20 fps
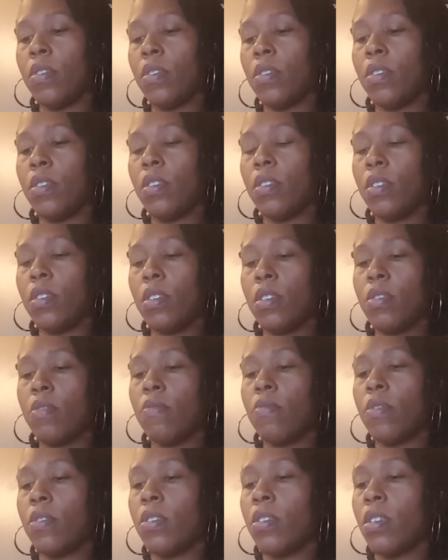It's not
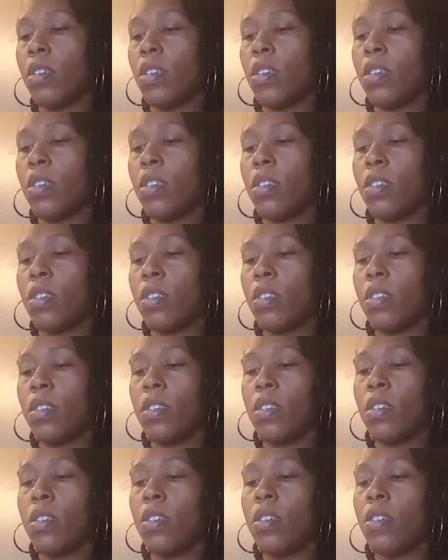really
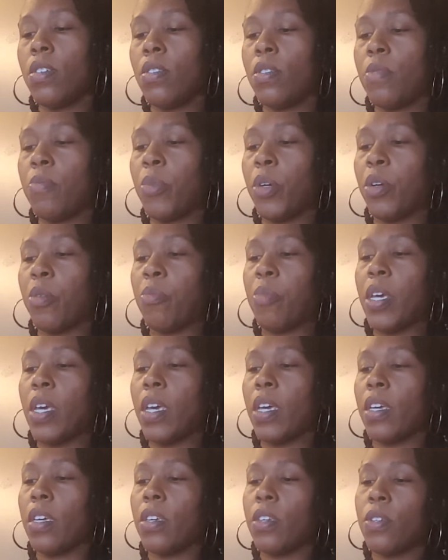in here per
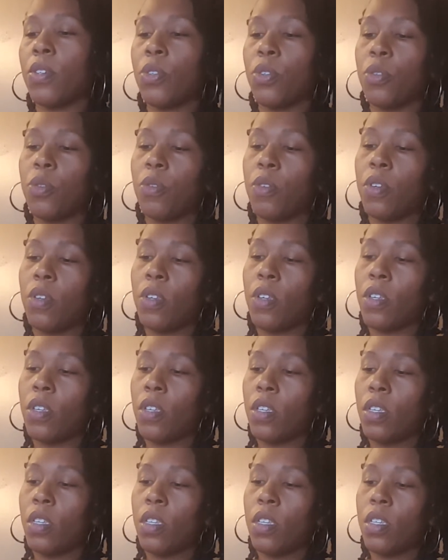package.
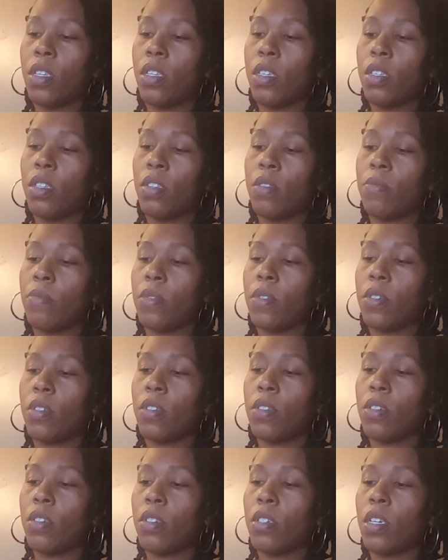
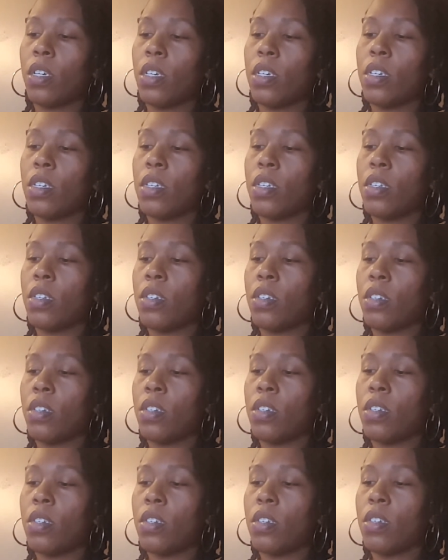I'm going to don
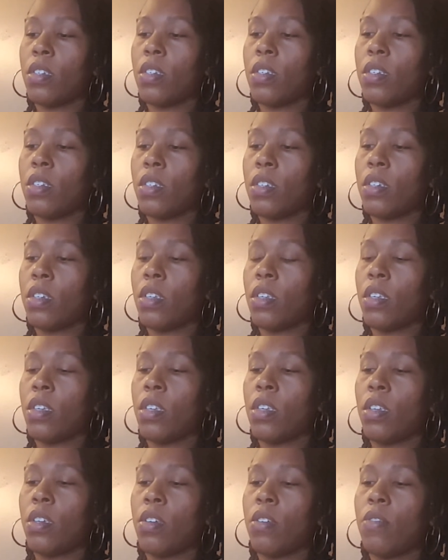
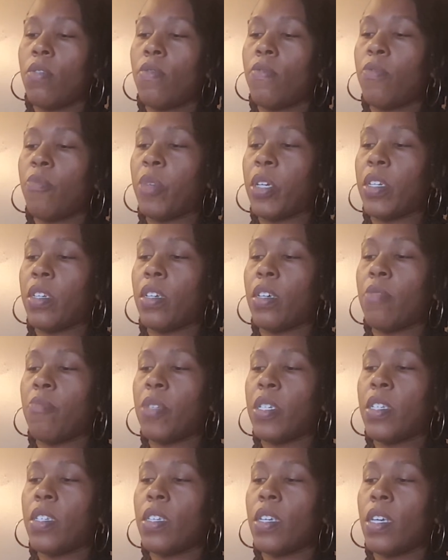over my
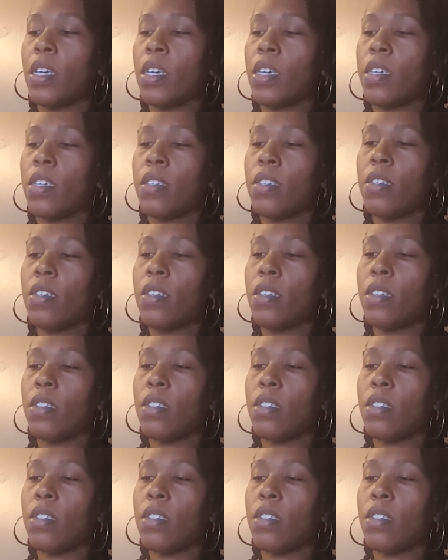dominant hand.